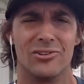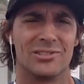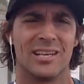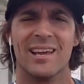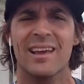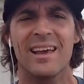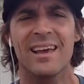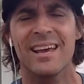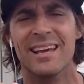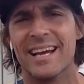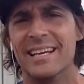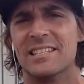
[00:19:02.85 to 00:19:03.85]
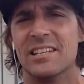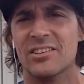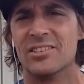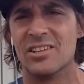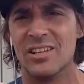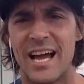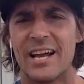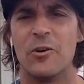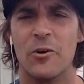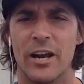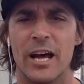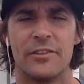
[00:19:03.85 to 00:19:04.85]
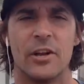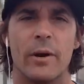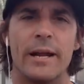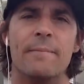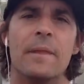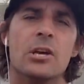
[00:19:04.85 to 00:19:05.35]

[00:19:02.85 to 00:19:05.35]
Like, guys, there's a lot going on there, right?